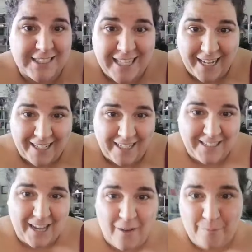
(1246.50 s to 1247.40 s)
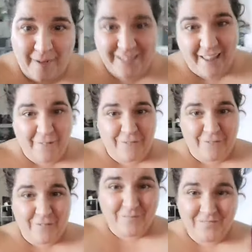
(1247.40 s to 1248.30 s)
second of my life.
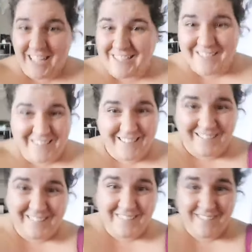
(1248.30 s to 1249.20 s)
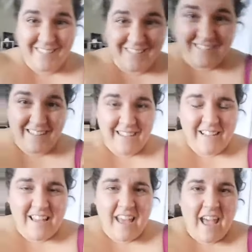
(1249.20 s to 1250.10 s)
That is it.
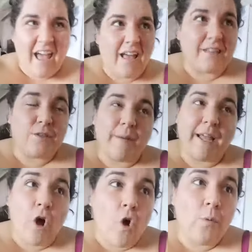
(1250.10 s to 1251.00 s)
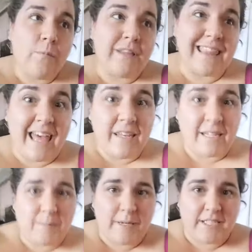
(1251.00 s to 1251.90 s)
So my hope with that
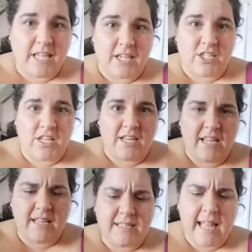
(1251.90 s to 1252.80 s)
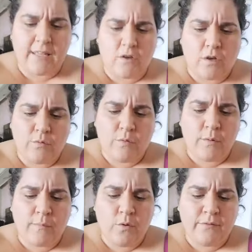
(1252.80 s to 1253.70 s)
expectation is that you can
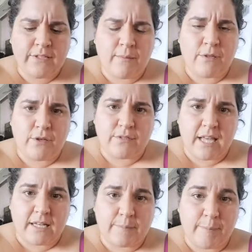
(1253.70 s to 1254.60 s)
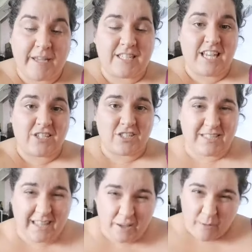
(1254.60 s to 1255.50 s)
remove some of those expectations
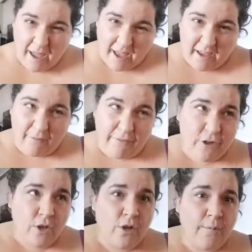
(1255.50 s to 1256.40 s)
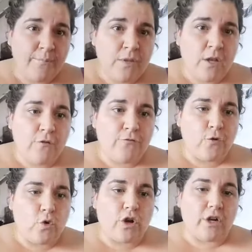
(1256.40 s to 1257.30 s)
that you have
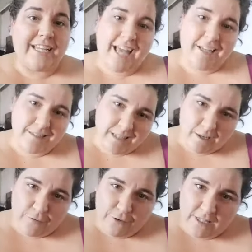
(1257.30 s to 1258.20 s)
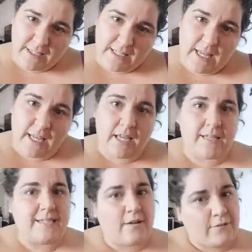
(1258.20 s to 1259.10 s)
for candids that your friends take,
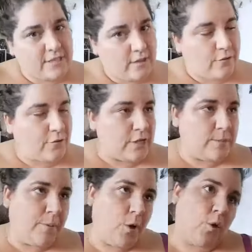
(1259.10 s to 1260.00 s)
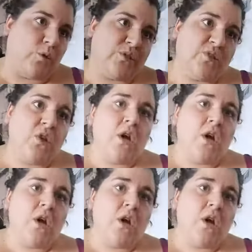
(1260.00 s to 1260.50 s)
selfies that your friends post,